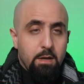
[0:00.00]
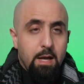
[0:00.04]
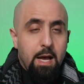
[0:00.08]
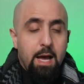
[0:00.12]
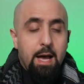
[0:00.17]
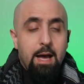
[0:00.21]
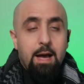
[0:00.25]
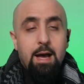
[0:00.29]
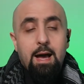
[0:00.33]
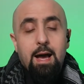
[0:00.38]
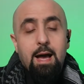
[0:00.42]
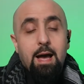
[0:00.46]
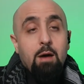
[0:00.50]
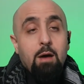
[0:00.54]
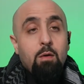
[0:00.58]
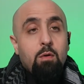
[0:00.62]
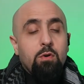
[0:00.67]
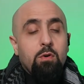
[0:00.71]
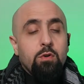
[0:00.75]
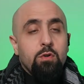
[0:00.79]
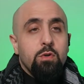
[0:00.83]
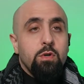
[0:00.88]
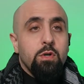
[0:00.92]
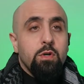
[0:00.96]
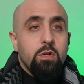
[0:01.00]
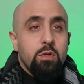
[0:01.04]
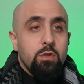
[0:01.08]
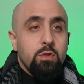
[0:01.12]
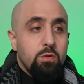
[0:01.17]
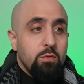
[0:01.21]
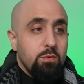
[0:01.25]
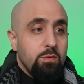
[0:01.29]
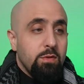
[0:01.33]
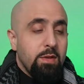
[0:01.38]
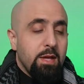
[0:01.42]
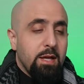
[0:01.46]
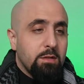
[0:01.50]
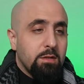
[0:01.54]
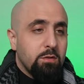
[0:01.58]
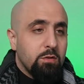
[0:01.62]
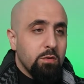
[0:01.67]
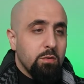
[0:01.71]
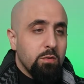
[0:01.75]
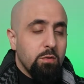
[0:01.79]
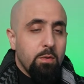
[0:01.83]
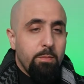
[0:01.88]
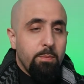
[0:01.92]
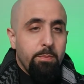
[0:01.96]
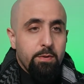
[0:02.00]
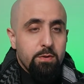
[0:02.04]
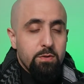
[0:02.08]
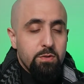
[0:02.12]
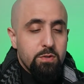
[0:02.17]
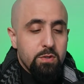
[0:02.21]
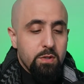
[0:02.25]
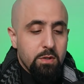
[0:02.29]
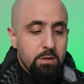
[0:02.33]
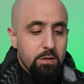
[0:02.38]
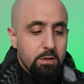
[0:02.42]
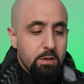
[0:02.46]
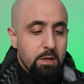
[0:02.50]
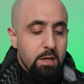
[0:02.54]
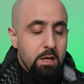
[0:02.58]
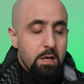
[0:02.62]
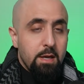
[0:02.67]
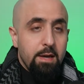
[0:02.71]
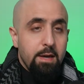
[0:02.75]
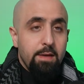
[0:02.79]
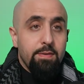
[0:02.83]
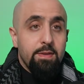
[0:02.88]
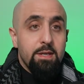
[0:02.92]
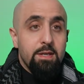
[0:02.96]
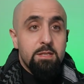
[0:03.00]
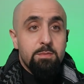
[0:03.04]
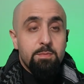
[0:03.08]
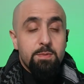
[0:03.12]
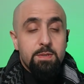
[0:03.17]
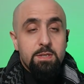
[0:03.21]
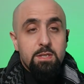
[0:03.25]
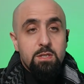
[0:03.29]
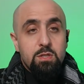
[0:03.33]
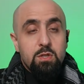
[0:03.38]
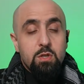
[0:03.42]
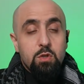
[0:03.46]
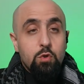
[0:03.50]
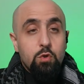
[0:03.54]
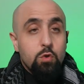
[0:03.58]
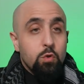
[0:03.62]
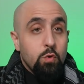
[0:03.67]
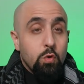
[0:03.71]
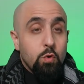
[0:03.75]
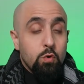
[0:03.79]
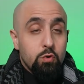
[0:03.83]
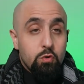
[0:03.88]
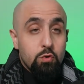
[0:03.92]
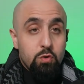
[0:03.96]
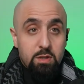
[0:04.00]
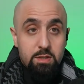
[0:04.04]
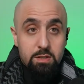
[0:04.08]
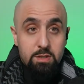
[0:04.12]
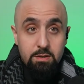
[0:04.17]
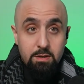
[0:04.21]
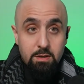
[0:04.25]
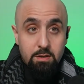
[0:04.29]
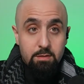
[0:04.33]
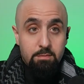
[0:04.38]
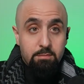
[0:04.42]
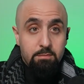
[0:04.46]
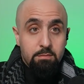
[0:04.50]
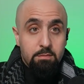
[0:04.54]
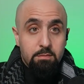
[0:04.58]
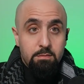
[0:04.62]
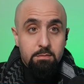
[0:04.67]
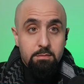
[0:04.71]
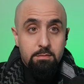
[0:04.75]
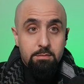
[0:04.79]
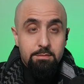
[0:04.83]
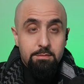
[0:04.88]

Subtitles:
How are you going to do that to a person in this position? Do you not trust them?